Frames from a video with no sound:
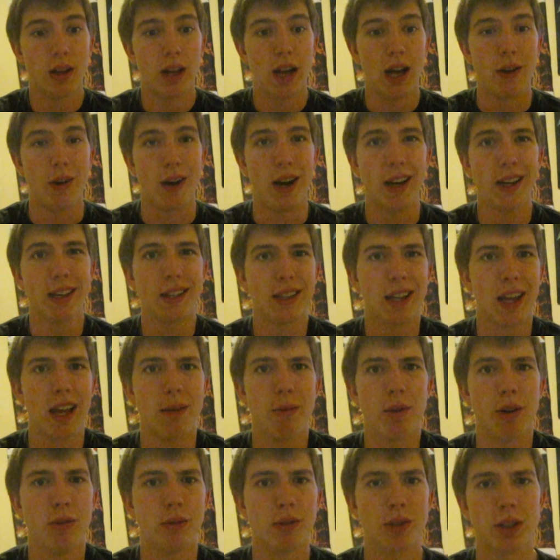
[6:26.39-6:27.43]
how I
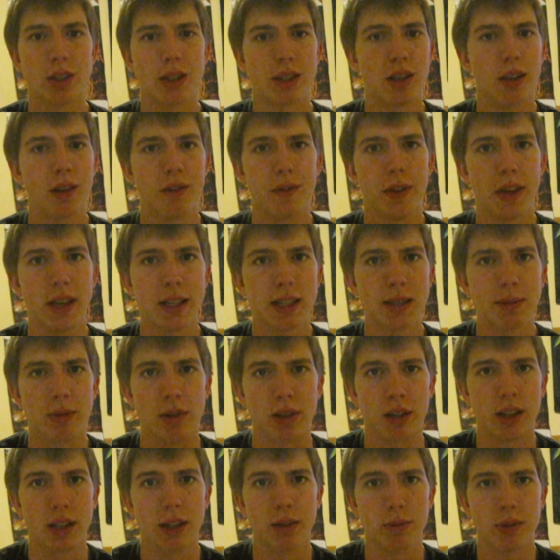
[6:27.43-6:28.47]
came out was just on
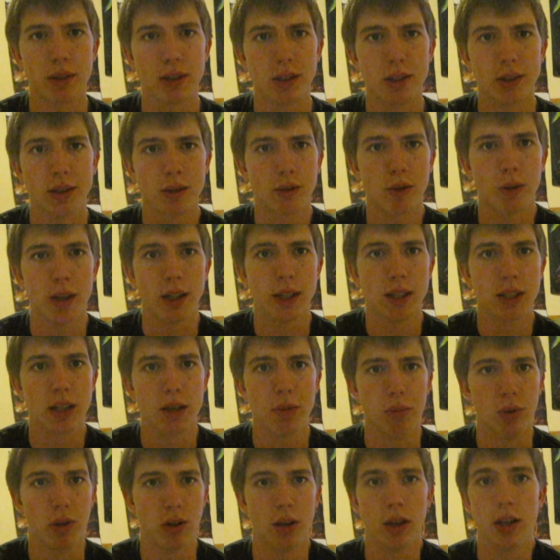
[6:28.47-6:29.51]
Facebook, and it was just quite
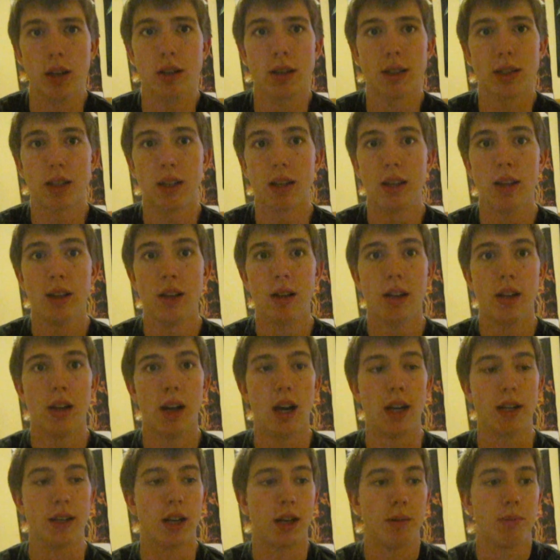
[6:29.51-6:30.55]
simple.
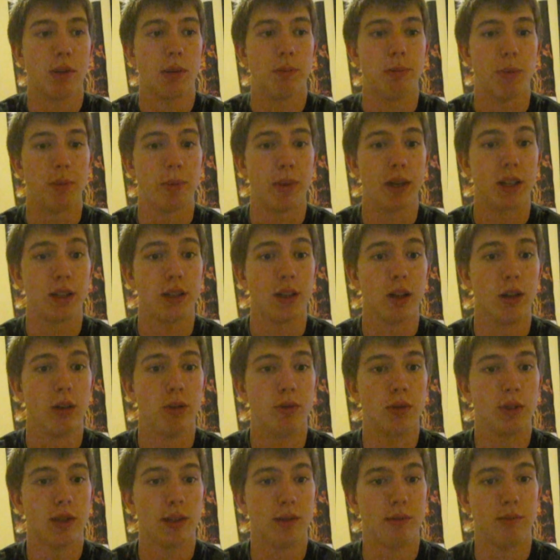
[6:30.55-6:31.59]
I typed up a big
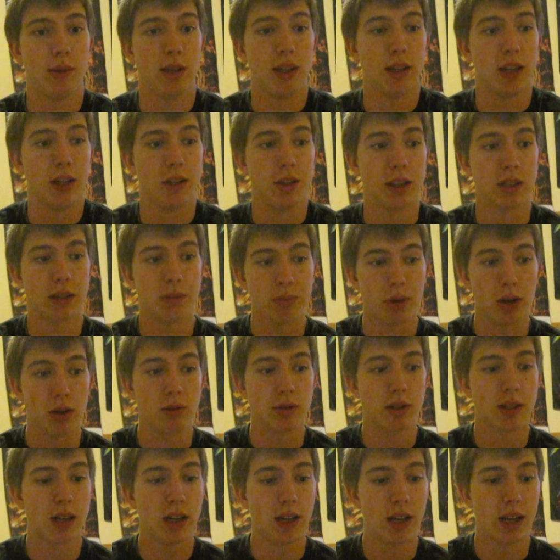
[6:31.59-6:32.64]
note and I just
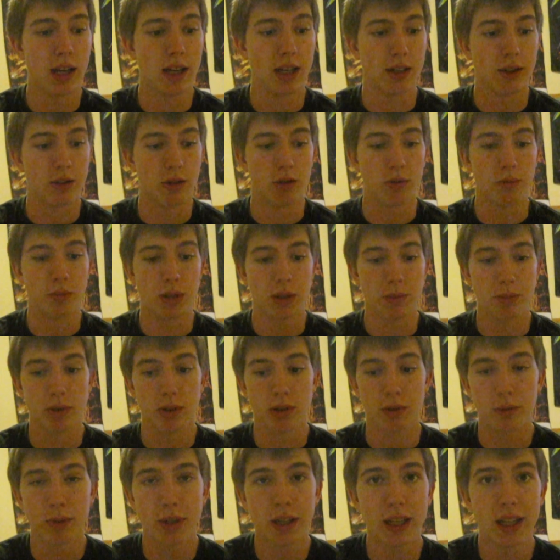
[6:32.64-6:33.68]
posted it and told people
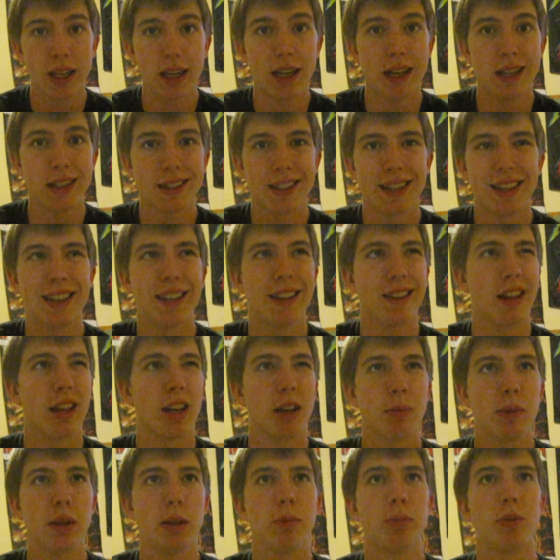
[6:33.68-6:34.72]
to read it, and a lot
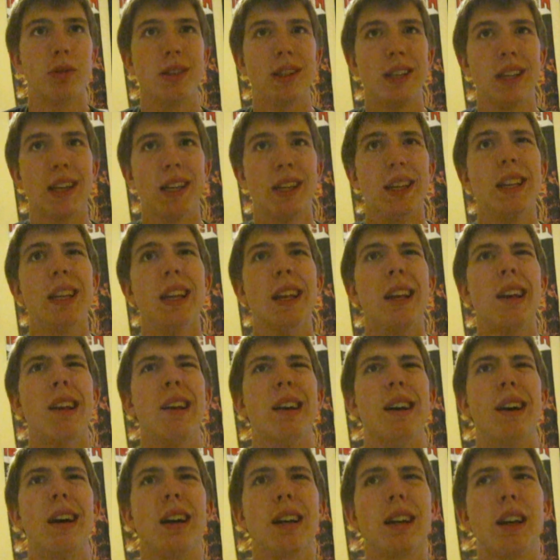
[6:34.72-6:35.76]
of people did.
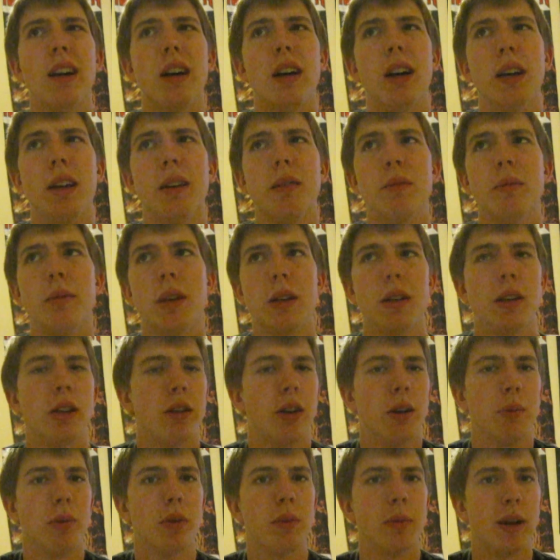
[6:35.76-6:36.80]
I
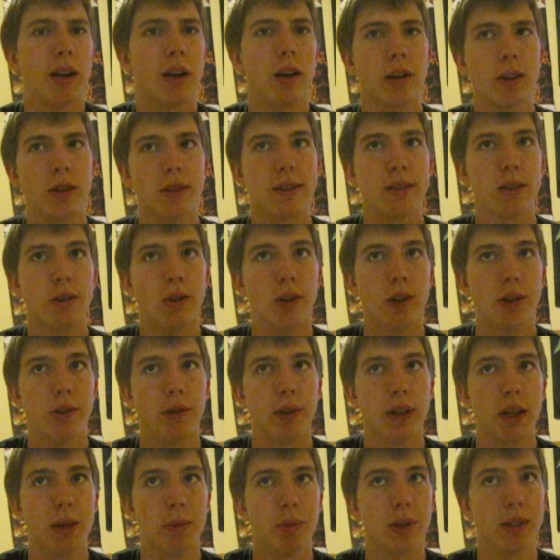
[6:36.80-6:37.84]
put my heart and soul into
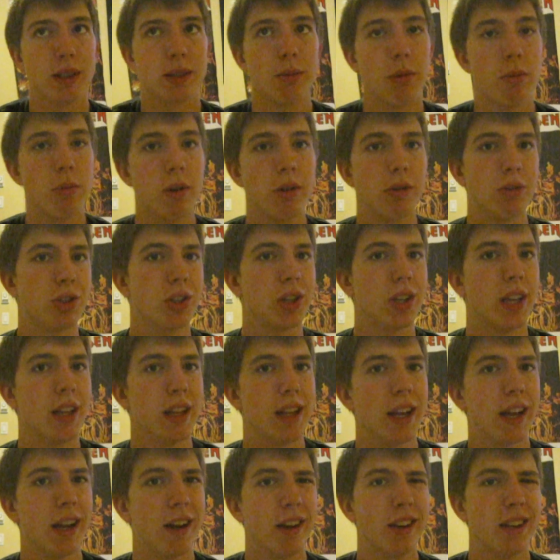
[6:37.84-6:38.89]
it. I put some emotion in
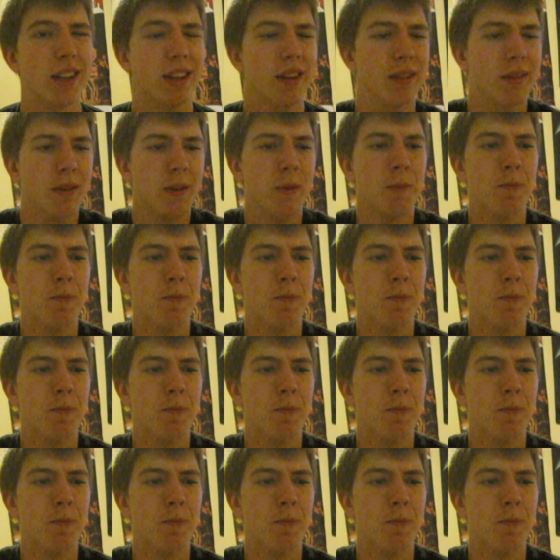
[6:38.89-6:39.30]
there, and